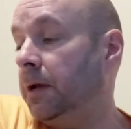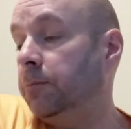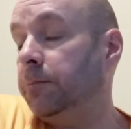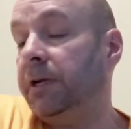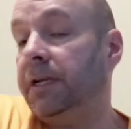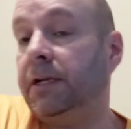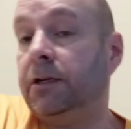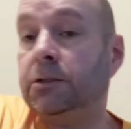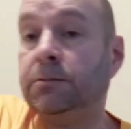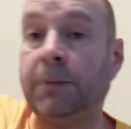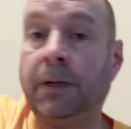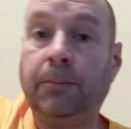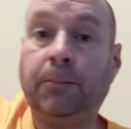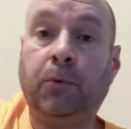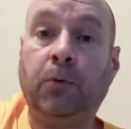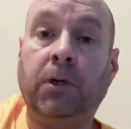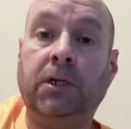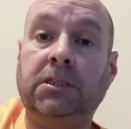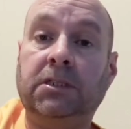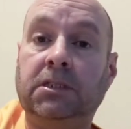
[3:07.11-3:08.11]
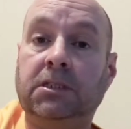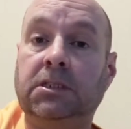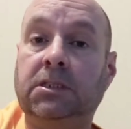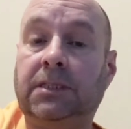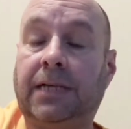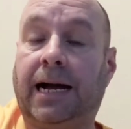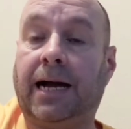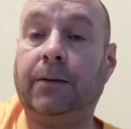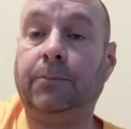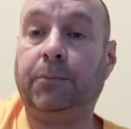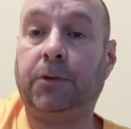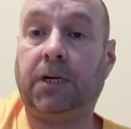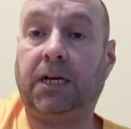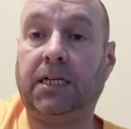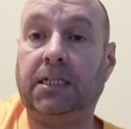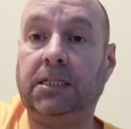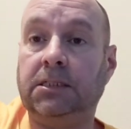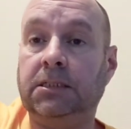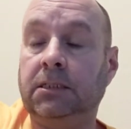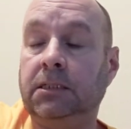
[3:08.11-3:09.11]
But here's my point, the stock
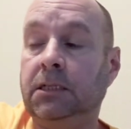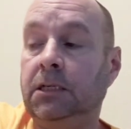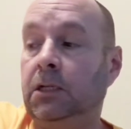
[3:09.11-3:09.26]
price.